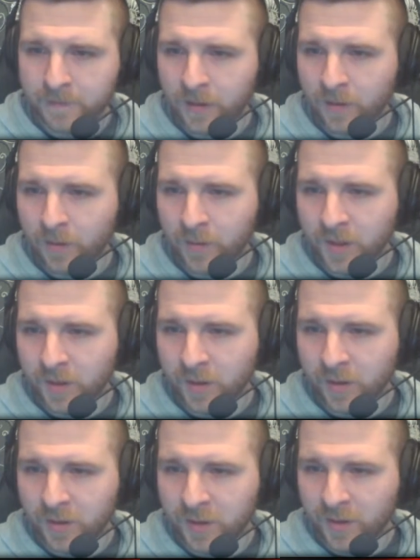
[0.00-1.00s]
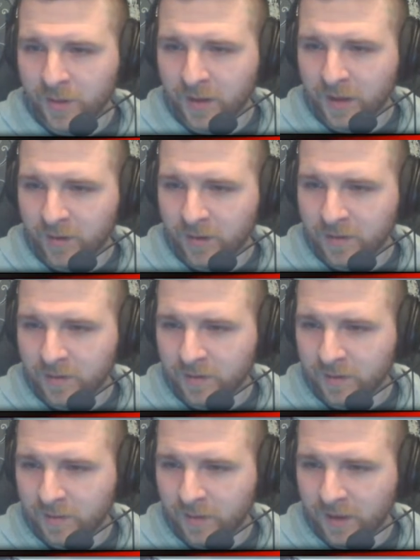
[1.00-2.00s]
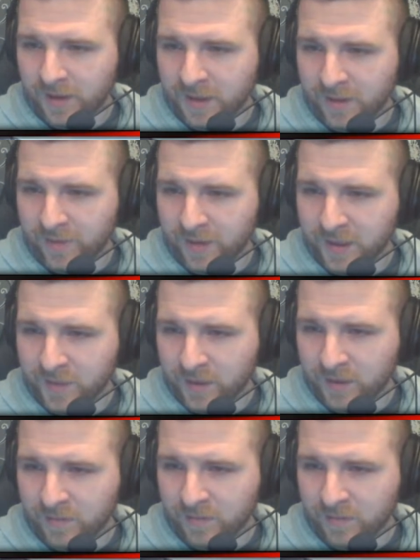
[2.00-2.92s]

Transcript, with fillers: Oh, we did a good job with that one. Alright, time for this one.